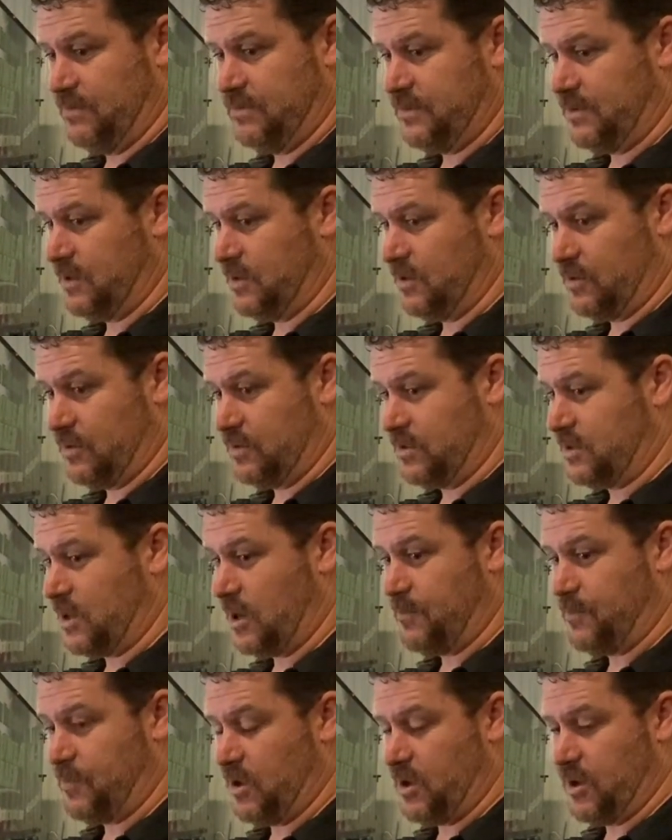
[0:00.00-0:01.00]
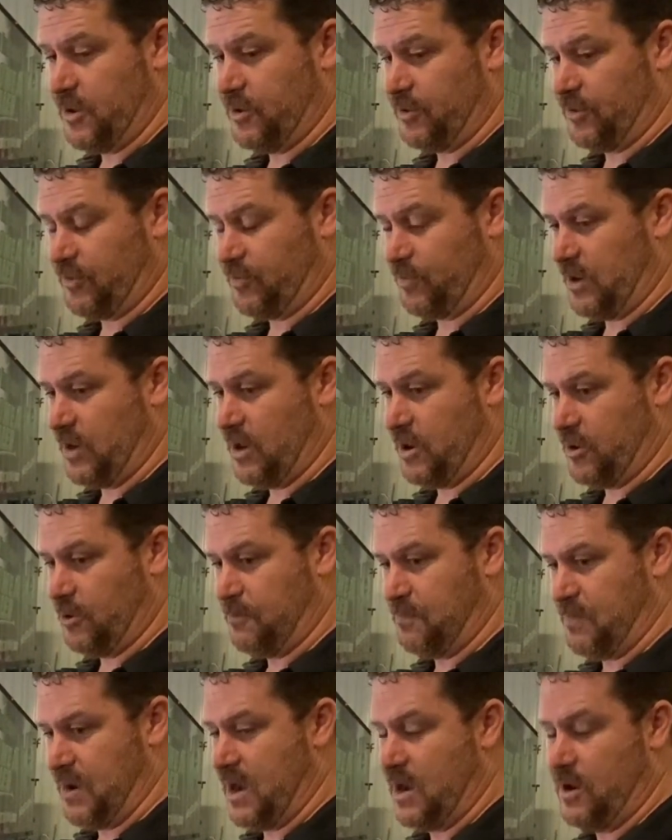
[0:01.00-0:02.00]
you know, a couple 300
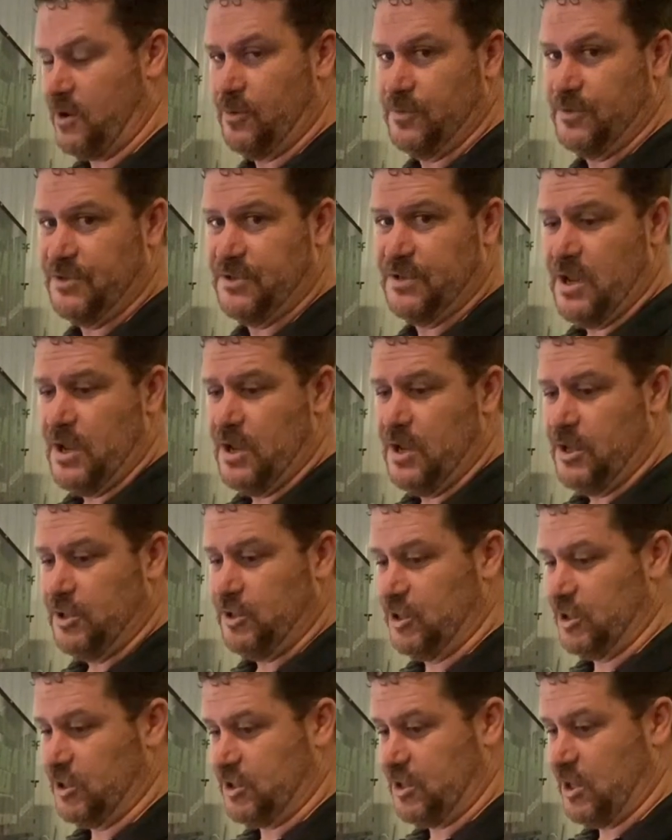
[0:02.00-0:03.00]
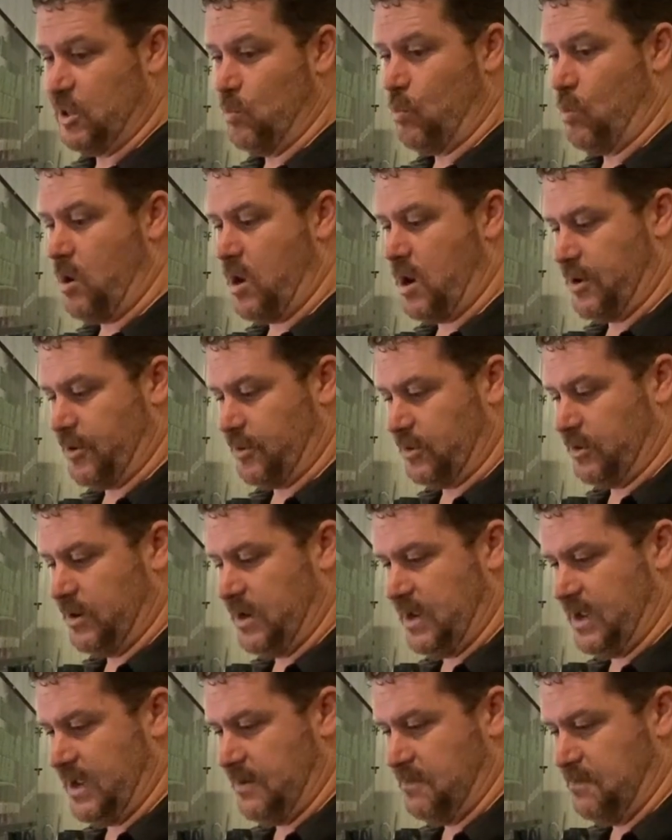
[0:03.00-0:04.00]
pounds just in water
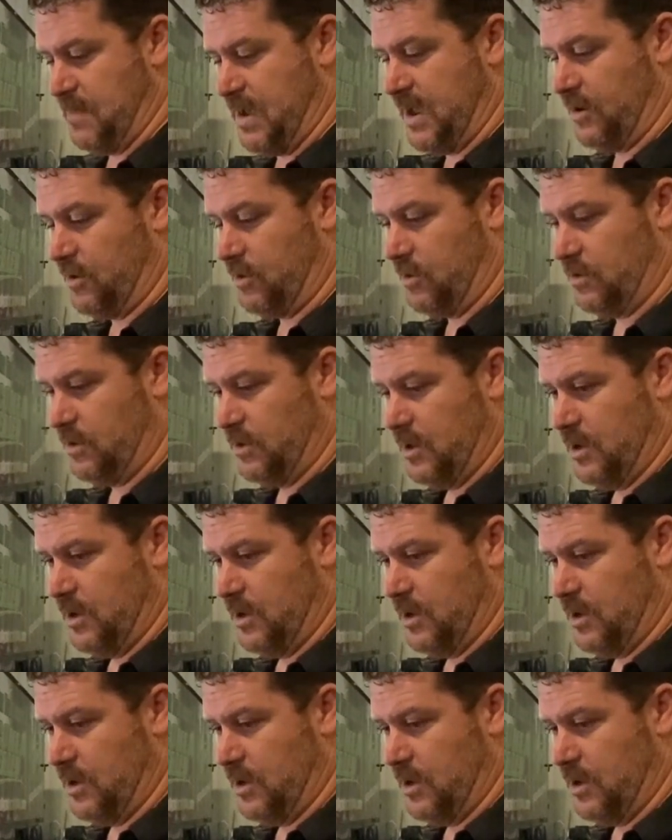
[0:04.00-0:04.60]
and metal.